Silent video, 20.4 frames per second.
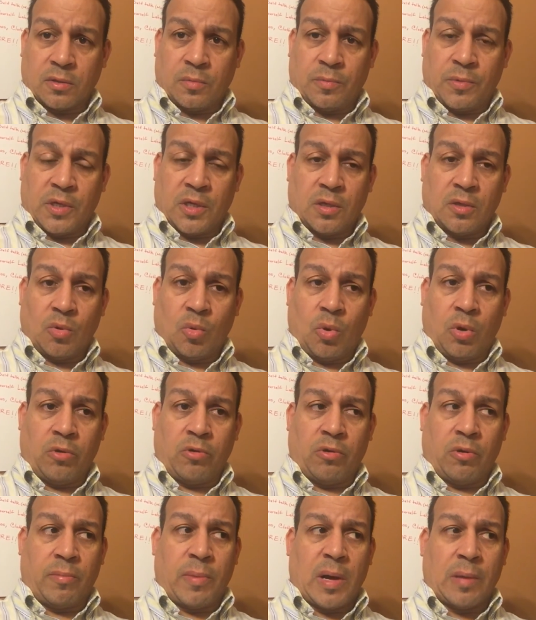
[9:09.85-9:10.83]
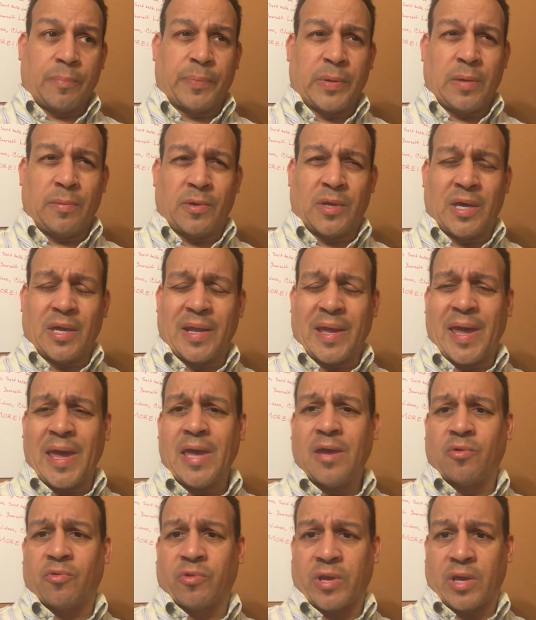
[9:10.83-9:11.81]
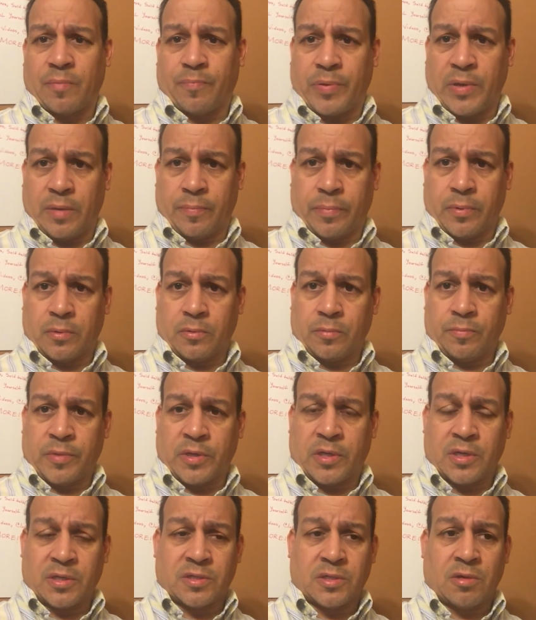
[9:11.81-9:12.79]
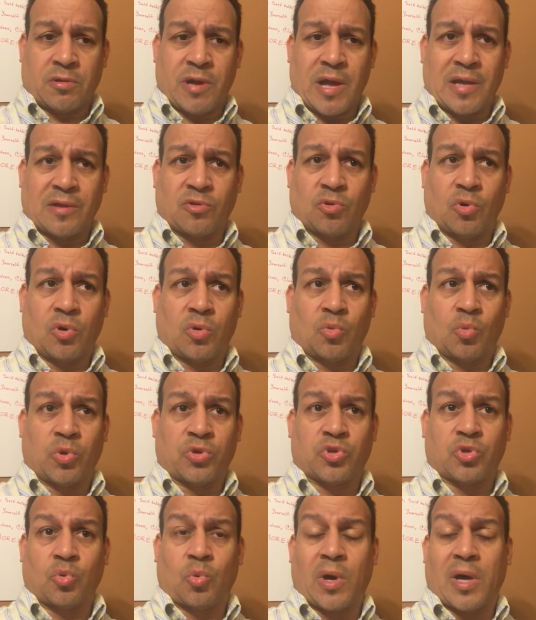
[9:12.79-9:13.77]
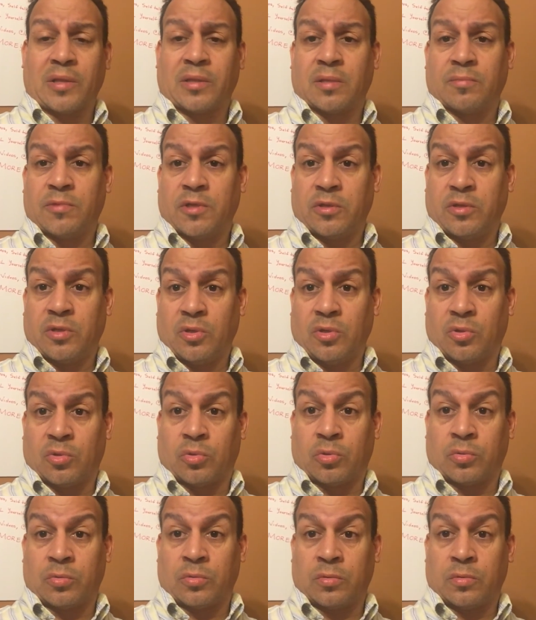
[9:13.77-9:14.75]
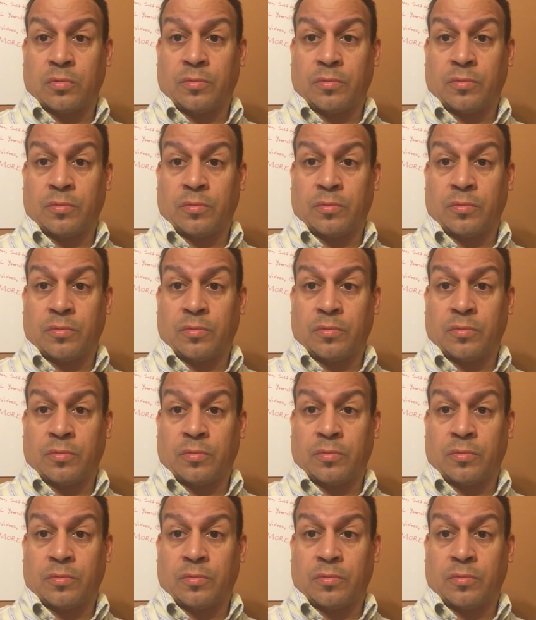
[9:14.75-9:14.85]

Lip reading: You begin to wonder about people. You get angry at people because they're not doing what you want them to do.